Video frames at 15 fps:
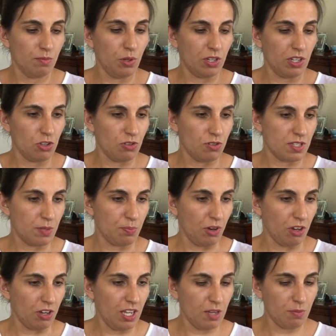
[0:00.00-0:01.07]
put a new zip
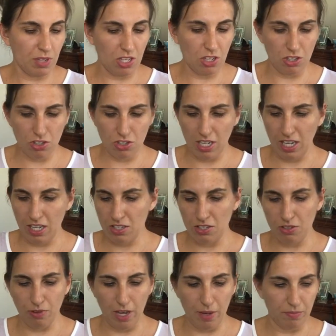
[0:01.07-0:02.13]
on it because she had to